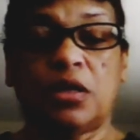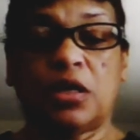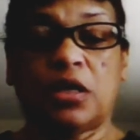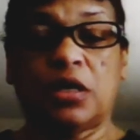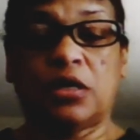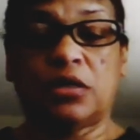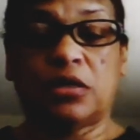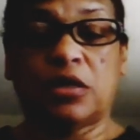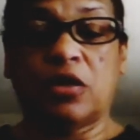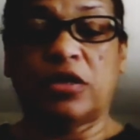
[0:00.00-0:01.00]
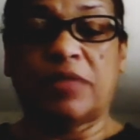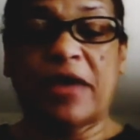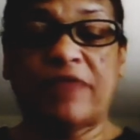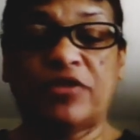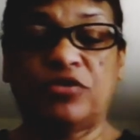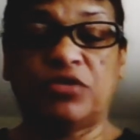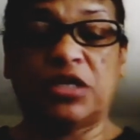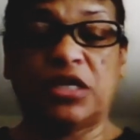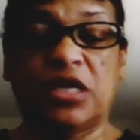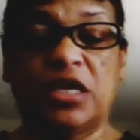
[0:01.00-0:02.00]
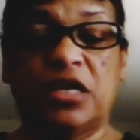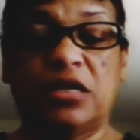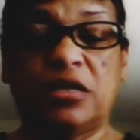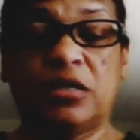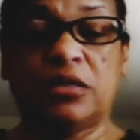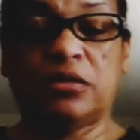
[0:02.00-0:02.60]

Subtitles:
And I'll end up having to do it again